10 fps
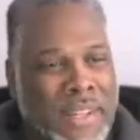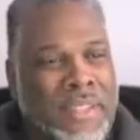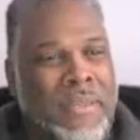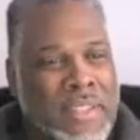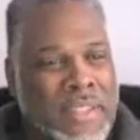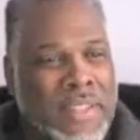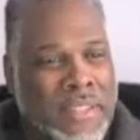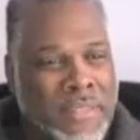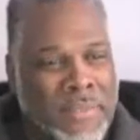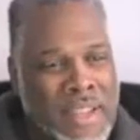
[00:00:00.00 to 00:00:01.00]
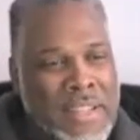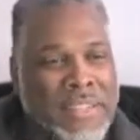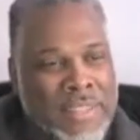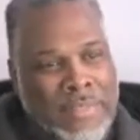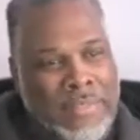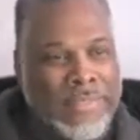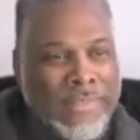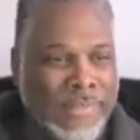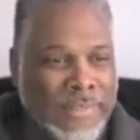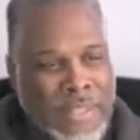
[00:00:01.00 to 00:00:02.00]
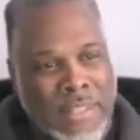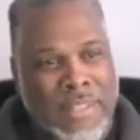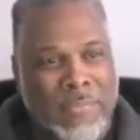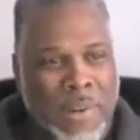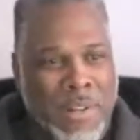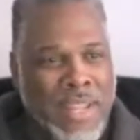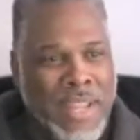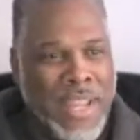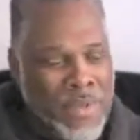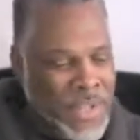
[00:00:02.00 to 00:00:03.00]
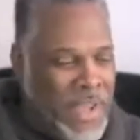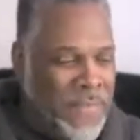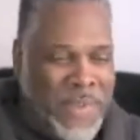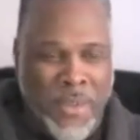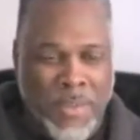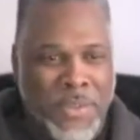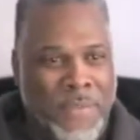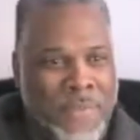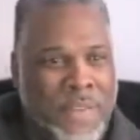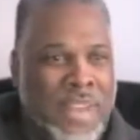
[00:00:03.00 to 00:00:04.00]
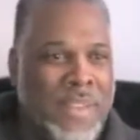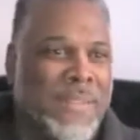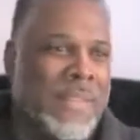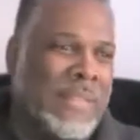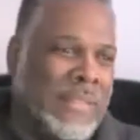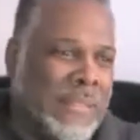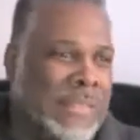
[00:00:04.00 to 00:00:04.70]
resident of Iceland, part-time chef, amateur photographer,